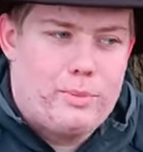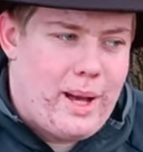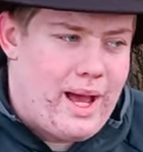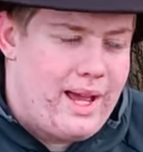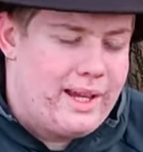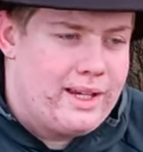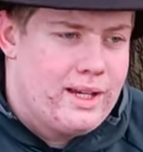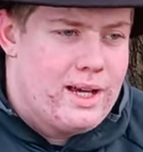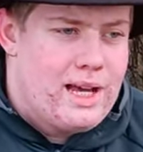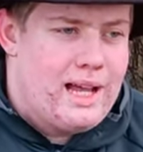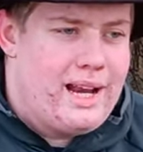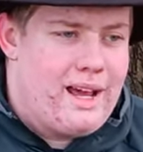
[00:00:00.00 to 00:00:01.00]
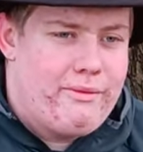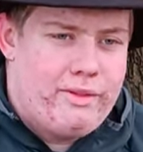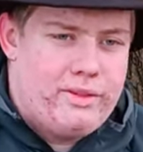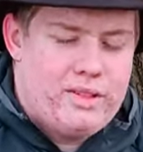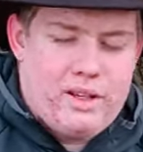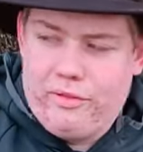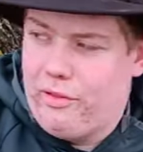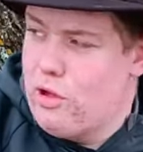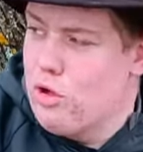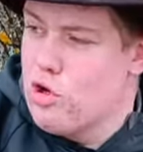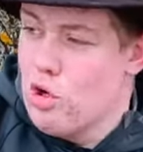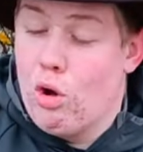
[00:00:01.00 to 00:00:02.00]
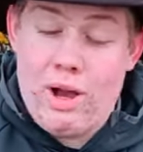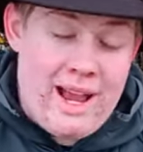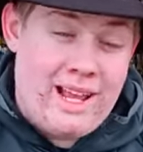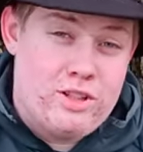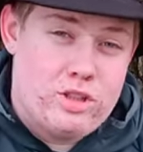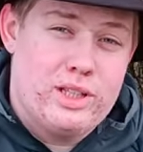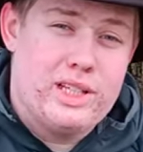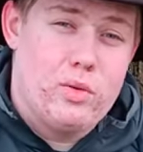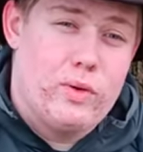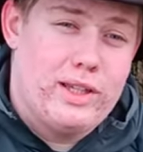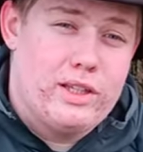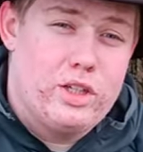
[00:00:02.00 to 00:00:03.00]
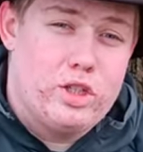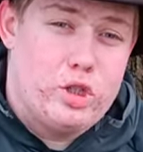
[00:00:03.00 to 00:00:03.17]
your bag and having stuff that you're not actually going to